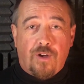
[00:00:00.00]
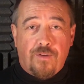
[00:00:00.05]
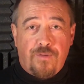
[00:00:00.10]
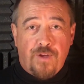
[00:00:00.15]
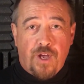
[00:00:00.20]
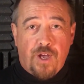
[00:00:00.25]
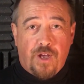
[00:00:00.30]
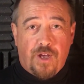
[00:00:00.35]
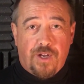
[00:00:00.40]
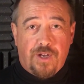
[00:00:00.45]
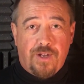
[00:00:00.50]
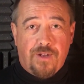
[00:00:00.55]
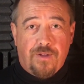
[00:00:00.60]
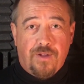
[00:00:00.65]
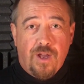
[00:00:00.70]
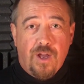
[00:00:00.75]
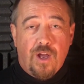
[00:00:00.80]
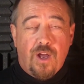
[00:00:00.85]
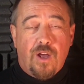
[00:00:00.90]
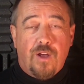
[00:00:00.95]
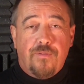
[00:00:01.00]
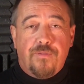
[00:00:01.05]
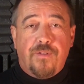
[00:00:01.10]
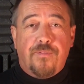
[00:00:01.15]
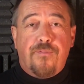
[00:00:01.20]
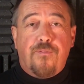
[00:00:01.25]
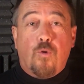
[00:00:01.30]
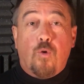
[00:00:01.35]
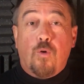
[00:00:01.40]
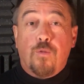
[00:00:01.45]
have heard of the
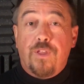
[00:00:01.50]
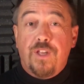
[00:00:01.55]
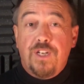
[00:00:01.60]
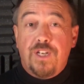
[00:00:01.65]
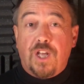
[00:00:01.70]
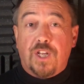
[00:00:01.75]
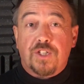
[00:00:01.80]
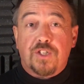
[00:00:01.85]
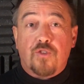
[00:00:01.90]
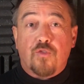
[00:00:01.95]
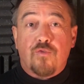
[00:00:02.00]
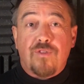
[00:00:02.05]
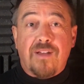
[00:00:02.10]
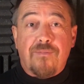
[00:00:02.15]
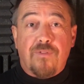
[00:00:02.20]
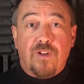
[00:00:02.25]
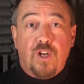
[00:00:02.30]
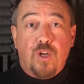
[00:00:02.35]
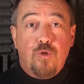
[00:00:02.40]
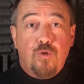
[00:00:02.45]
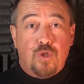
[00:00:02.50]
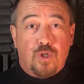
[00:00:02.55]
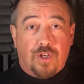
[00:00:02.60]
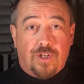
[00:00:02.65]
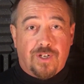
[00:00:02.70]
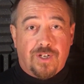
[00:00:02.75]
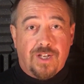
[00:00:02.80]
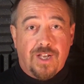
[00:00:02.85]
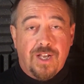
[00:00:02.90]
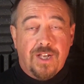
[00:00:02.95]
fourth industrial
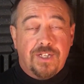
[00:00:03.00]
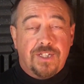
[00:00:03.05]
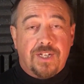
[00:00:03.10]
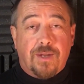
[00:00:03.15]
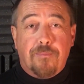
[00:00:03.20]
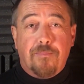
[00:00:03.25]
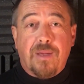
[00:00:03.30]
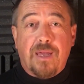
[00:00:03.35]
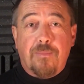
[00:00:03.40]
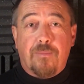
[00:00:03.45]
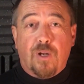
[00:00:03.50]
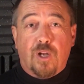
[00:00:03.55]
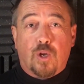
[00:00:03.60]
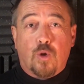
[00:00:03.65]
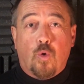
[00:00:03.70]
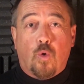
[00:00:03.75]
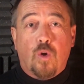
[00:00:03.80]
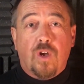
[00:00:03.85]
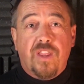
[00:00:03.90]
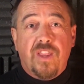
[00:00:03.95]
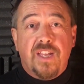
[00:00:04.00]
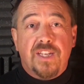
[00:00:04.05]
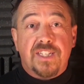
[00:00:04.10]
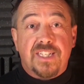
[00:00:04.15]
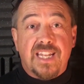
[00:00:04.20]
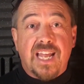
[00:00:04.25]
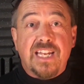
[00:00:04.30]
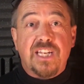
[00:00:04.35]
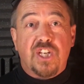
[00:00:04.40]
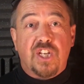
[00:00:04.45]
revolution. Some people are calling this
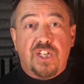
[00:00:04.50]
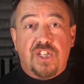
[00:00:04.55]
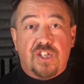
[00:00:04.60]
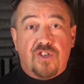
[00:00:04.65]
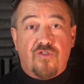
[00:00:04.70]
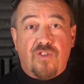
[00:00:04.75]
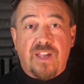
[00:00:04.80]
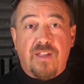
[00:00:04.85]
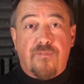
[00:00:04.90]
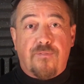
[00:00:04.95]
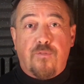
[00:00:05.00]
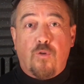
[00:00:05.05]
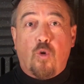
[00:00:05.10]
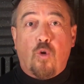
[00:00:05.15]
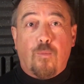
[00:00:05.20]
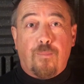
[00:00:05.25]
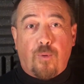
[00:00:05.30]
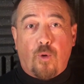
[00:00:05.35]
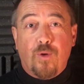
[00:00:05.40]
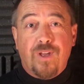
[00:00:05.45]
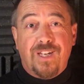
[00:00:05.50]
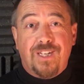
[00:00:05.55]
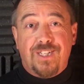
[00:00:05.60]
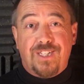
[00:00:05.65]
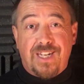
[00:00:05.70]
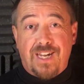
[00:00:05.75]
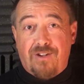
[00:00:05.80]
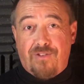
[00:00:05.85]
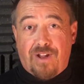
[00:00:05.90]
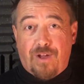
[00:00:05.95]
dentistry
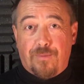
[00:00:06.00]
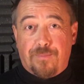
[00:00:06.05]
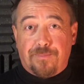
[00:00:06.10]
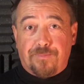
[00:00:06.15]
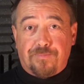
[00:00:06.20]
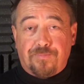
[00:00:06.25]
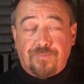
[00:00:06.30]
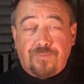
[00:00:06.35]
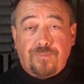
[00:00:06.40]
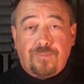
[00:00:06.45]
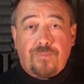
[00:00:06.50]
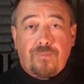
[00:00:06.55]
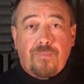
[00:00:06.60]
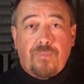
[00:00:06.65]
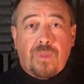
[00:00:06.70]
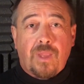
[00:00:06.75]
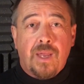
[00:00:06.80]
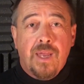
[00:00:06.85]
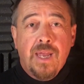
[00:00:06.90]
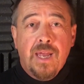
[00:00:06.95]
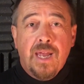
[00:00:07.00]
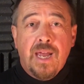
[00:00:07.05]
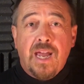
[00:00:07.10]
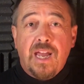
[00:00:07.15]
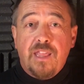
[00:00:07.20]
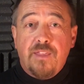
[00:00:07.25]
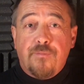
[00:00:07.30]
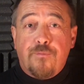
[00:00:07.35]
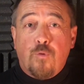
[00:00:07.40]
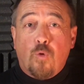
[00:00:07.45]
4.0.
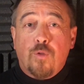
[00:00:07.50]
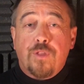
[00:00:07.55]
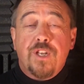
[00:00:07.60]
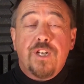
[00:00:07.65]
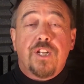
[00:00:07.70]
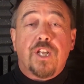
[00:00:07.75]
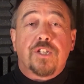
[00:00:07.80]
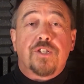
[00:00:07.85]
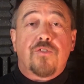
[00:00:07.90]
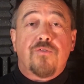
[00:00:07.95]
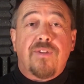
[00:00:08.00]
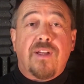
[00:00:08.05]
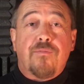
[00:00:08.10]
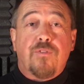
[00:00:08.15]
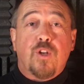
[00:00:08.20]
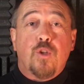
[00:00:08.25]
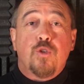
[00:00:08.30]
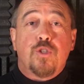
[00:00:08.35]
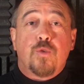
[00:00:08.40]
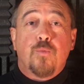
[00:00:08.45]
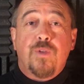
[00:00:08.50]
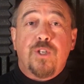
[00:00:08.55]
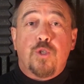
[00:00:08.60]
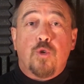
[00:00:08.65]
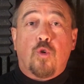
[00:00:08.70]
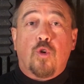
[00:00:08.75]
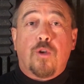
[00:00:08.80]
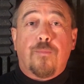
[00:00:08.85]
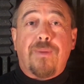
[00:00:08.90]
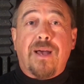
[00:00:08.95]
In the fourth industrial revolution, we
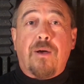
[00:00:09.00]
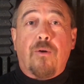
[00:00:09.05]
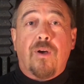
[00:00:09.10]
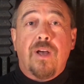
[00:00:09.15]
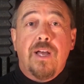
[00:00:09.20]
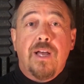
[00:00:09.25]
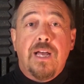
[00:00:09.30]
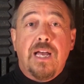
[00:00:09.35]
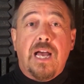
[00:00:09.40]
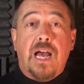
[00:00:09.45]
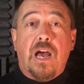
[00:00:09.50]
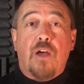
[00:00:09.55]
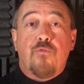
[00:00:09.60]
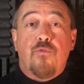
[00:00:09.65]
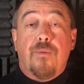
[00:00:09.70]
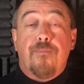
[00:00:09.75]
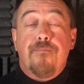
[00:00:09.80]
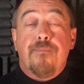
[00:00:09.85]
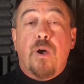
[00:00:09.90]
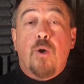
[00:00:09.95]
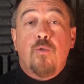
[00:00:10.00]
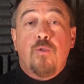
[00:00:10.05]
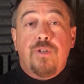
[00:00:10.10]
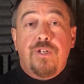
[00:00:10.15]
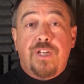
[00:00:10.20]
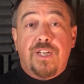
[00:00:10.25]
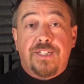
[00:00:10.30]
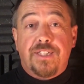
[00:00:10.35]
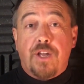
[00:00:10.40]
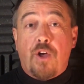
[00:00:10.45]
talk about a remote
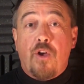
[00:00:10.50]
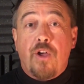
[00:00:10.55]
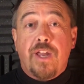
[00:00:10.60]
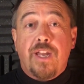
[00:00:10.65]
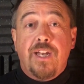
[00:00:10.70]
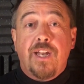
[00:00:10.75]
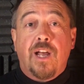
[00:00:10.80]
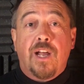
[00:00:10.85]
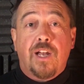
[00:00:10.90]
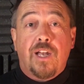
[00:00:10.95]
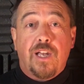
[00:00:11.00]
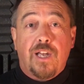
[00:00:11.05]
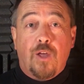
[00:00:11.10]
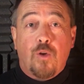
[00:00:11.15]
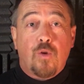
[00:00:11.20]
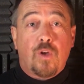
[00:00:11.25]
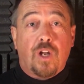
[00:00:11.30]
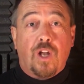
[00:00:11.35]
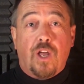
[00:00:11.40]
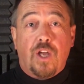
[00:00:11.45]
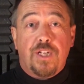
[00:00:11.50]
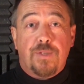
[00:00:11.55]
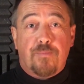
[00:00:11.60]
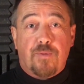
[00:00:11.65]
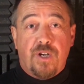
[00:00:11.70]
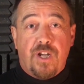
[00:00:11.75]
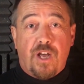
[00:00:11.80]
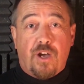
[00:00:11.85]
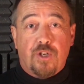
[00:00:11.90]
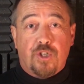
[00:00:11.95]
design, localized
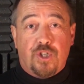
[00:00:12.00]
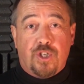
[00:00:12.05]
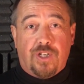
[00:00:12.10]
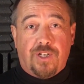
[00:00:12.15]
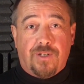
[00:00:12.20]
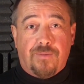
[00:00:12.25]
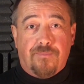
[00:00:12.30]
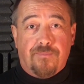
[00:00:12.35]
production.